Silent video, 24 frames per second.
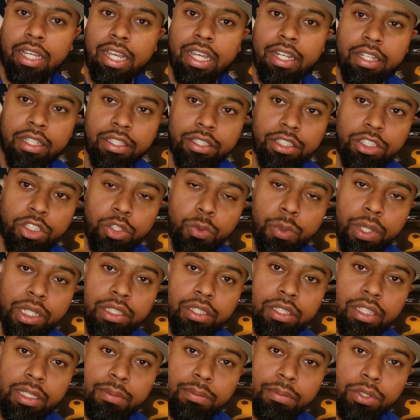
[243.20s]
and this
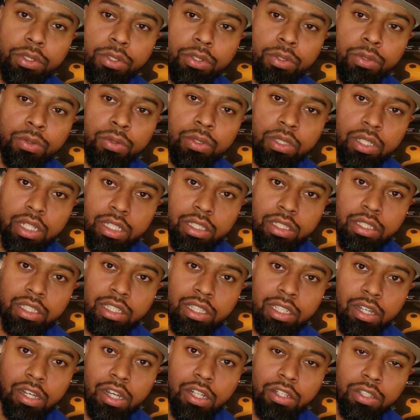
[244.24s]
UNC blue is
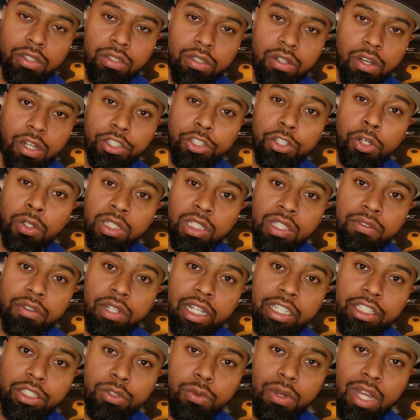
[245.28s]
the other alternative
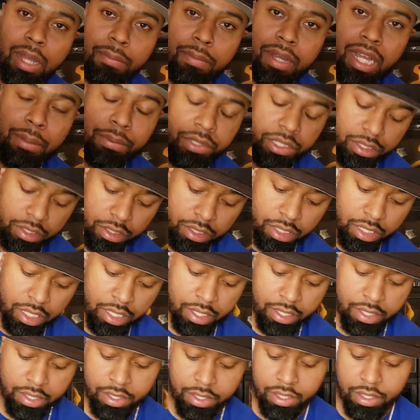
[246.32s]
lace swap option.
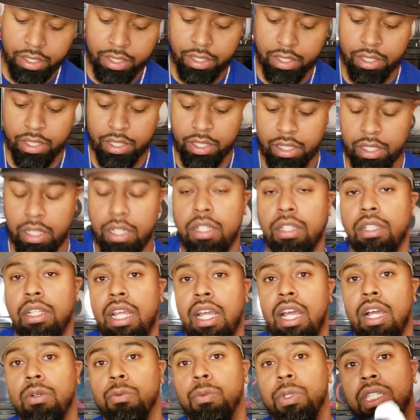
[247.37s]

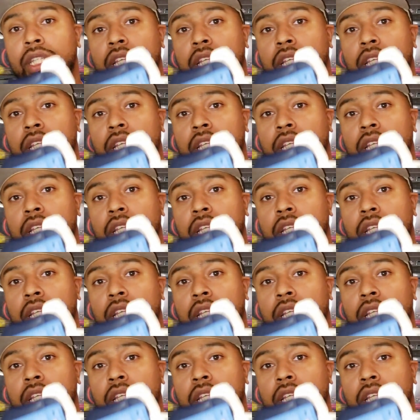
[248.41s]
Now with